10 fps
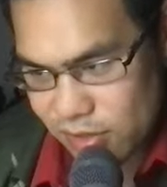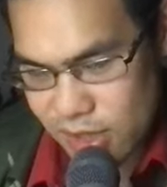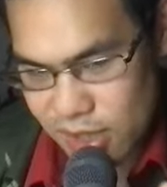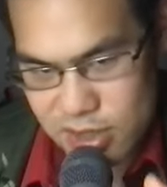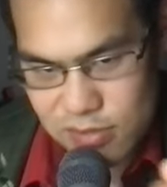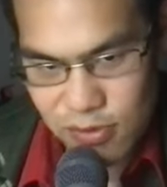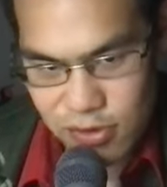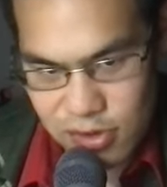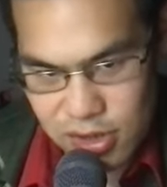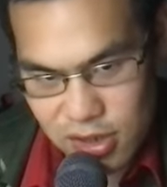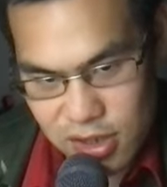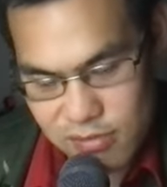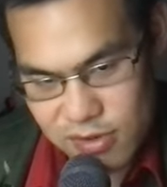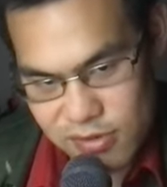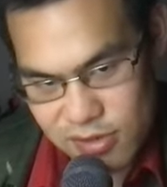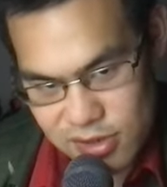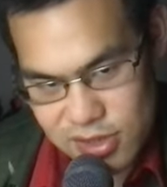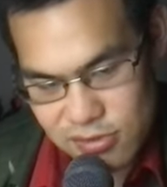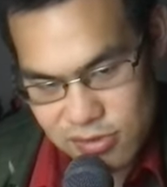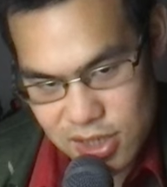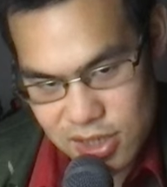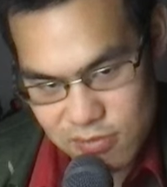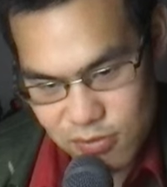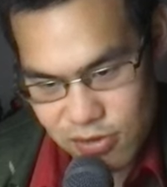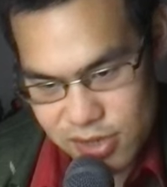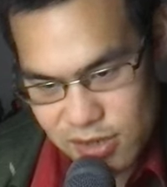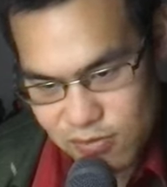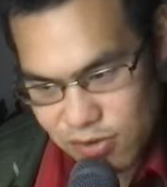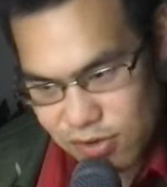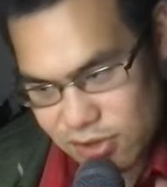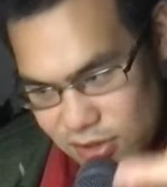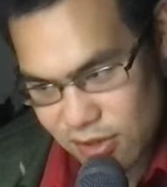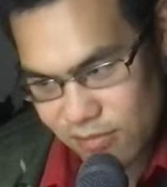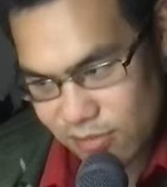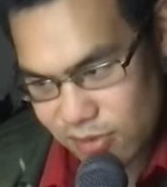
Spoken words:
dense moral economy, right? There's no dense moral network that I'm